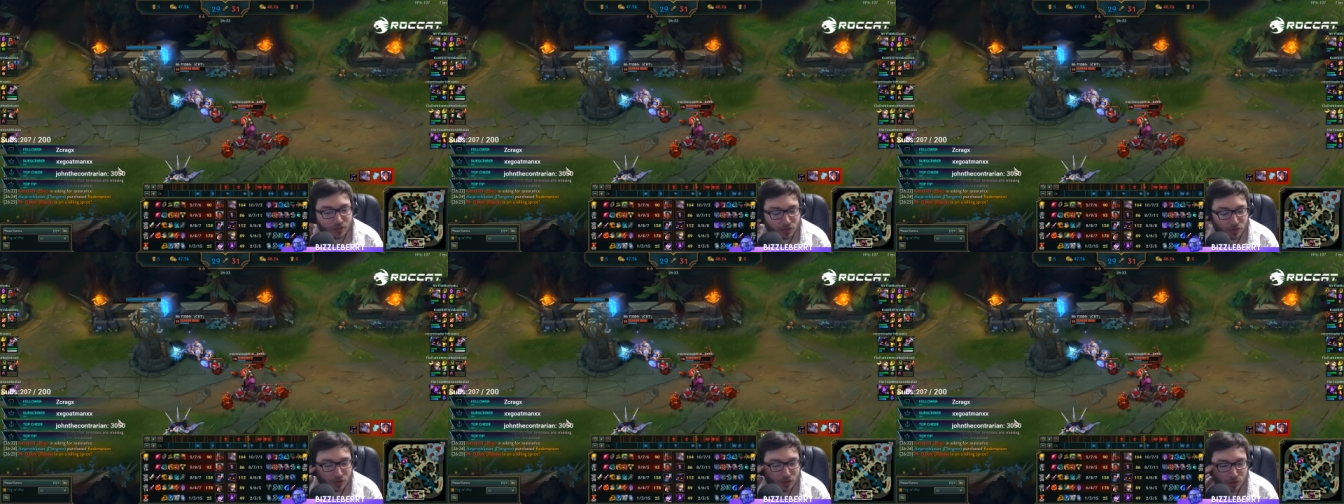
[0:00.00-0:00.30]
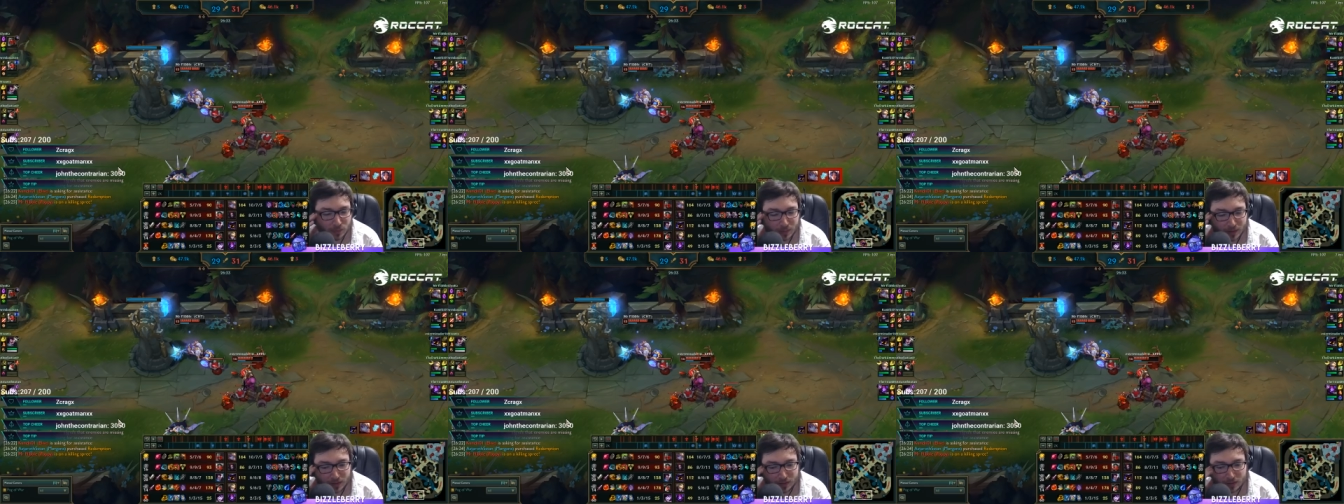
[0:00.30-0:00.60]
I don't know
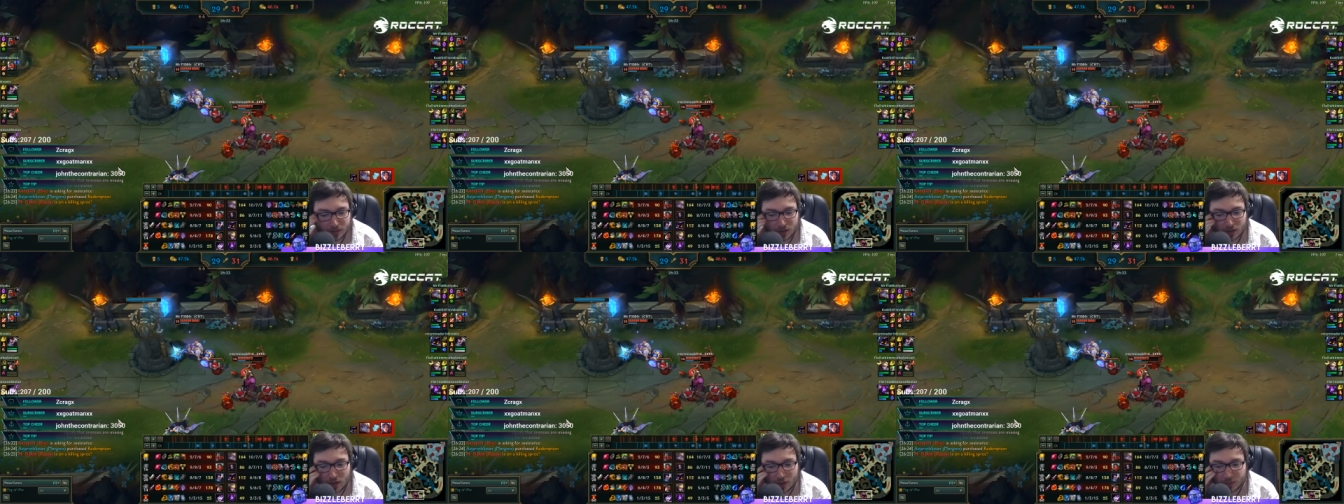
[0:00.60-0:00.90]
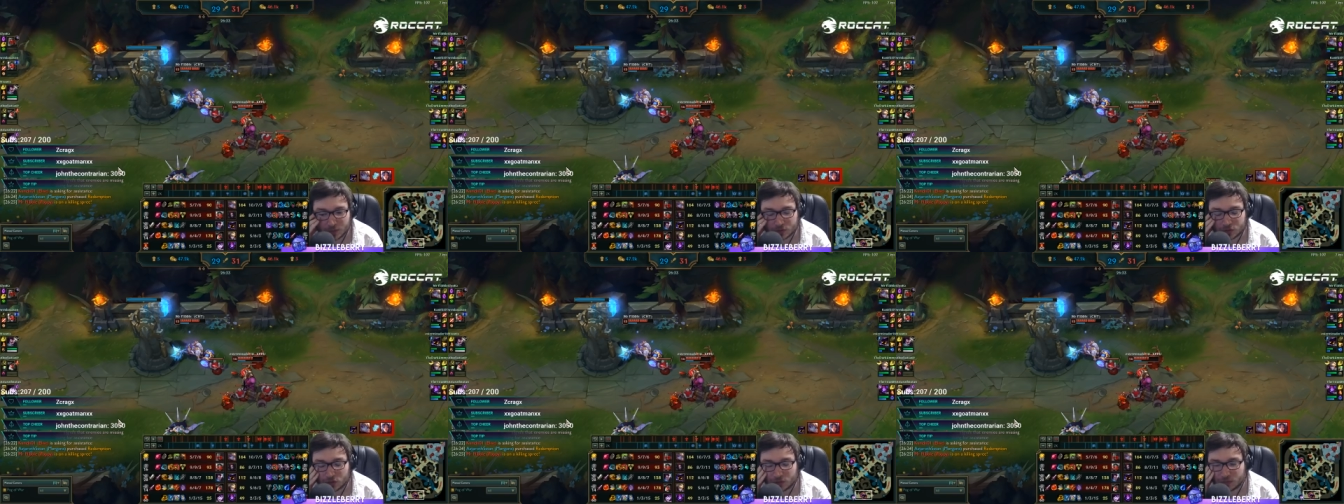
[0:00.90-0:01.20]
who pinged it.
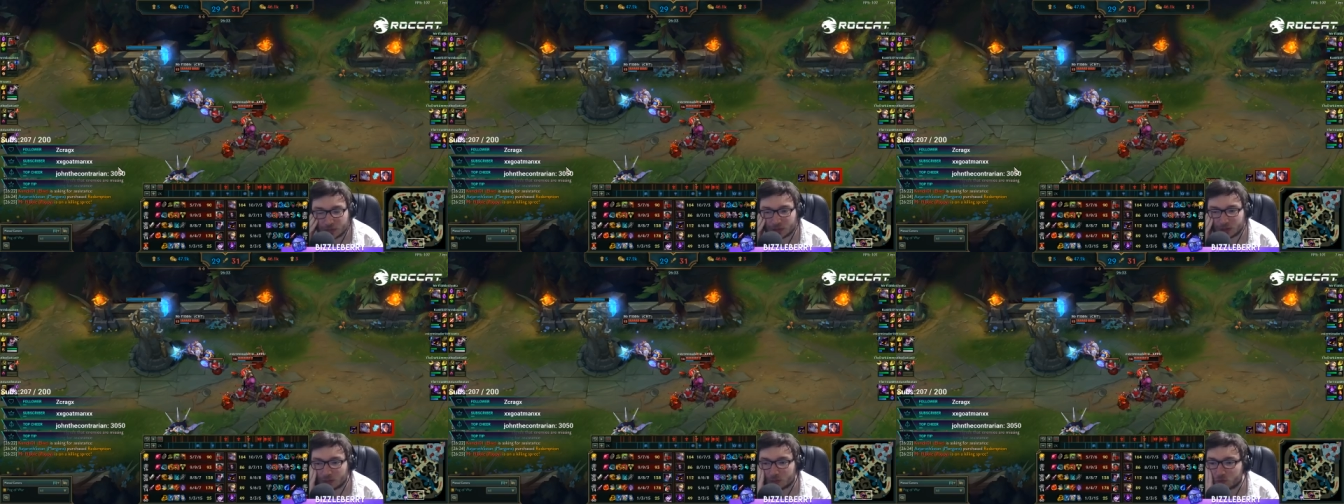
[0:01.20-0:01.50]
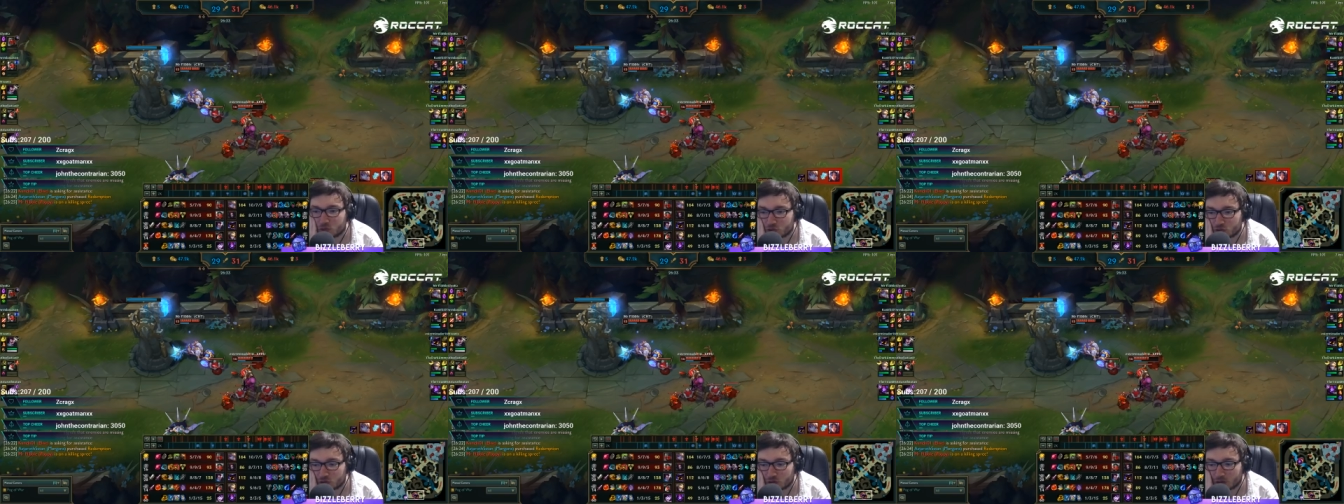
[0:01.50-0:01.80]
I'm assuming it
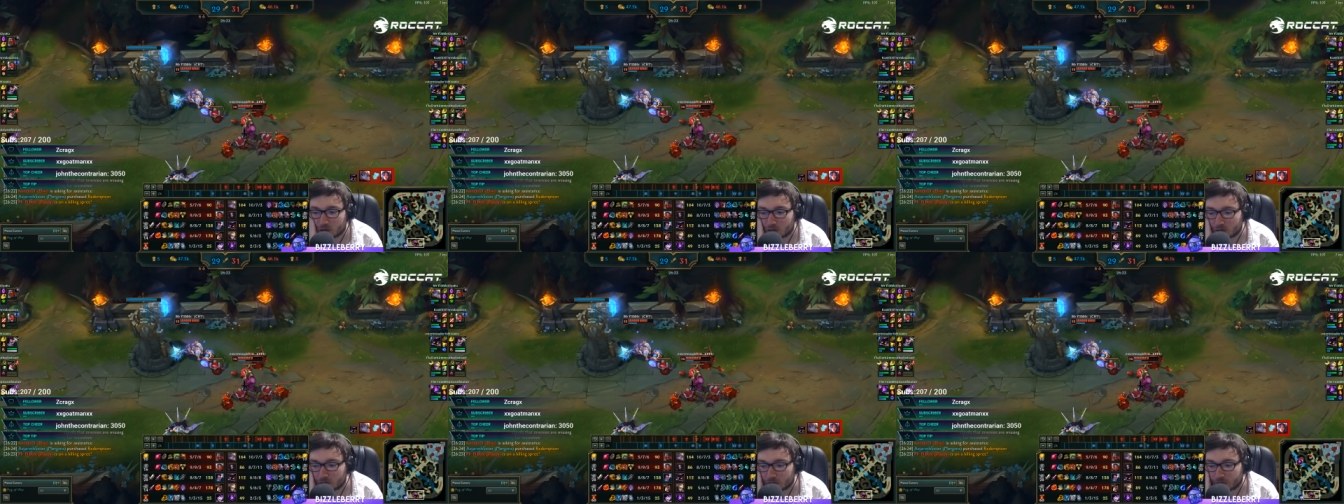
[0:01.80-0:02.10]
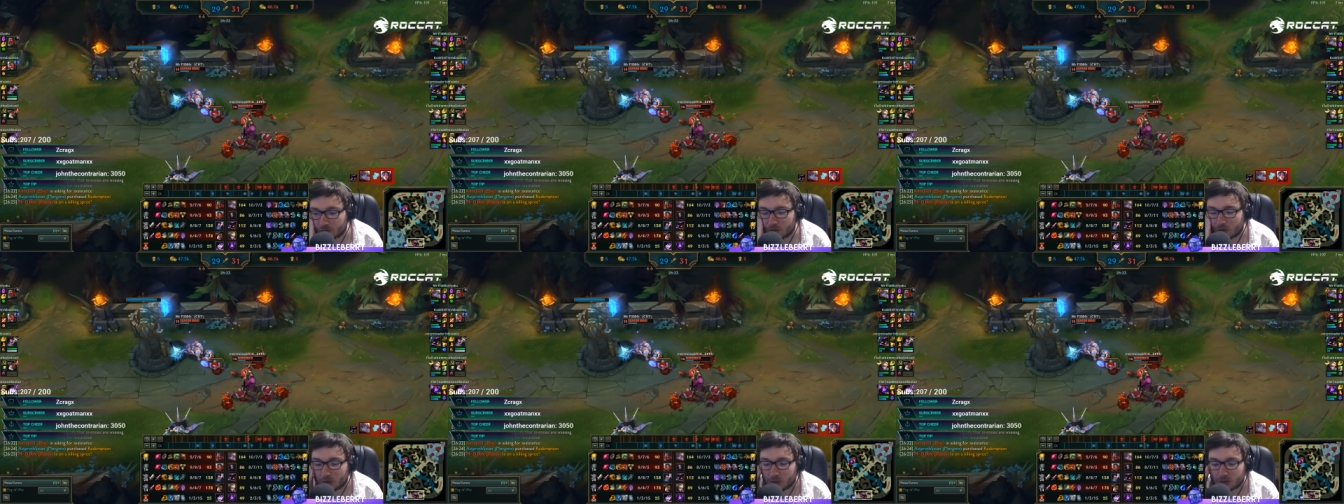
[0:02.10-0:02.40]
was your jungle and you're
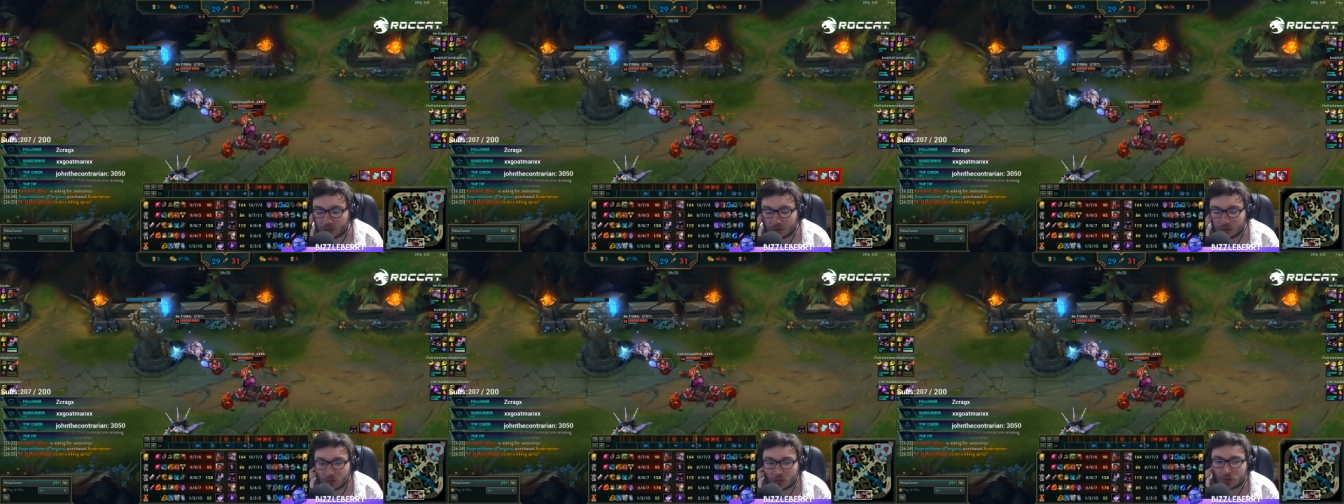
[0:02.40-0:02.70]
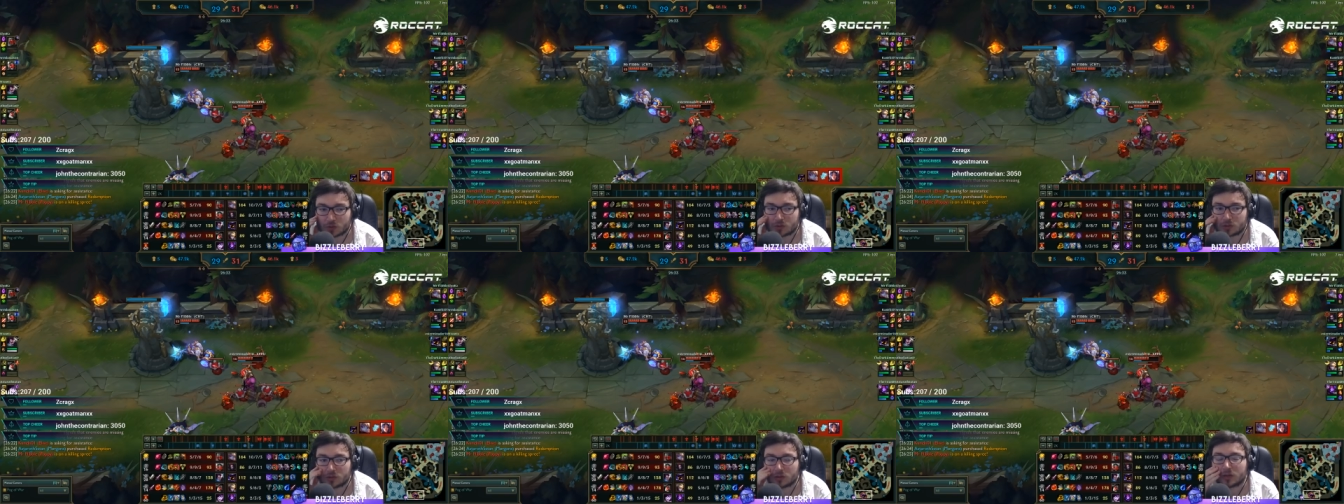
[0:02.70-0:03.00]
following the
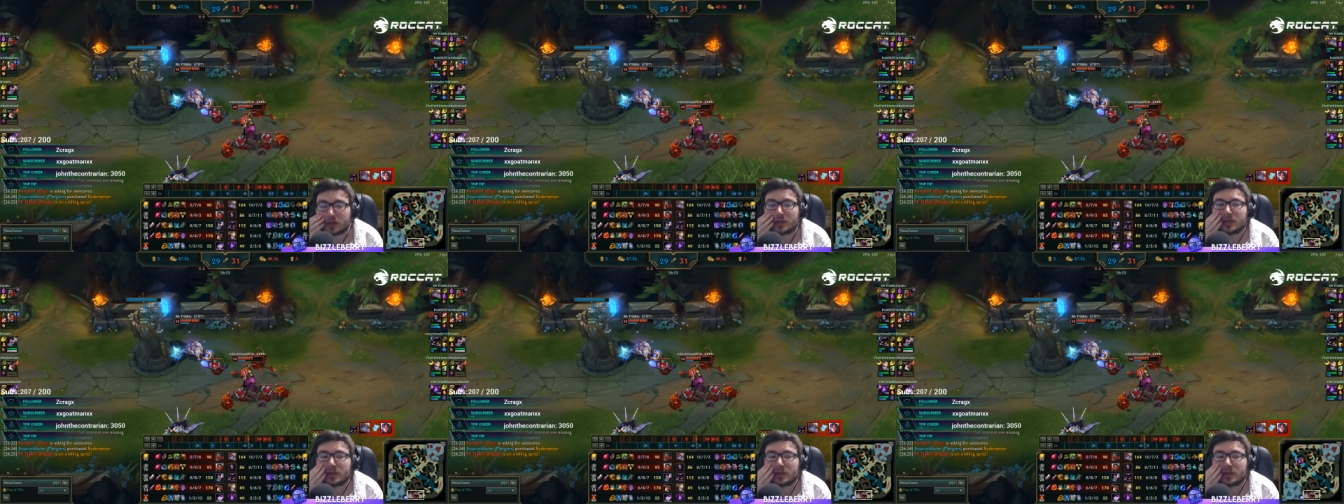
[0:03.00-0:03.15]
call.